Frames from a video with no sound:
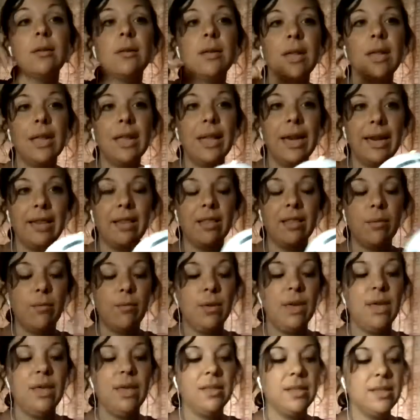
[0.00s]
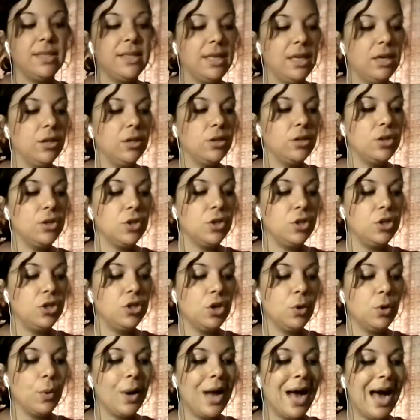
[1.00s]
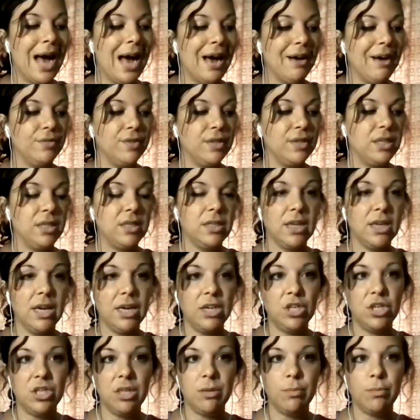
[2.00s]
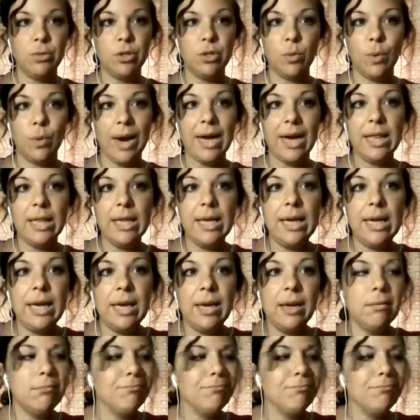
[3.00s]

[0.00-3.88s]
letting them be in the center, so you don't have to touch them directly.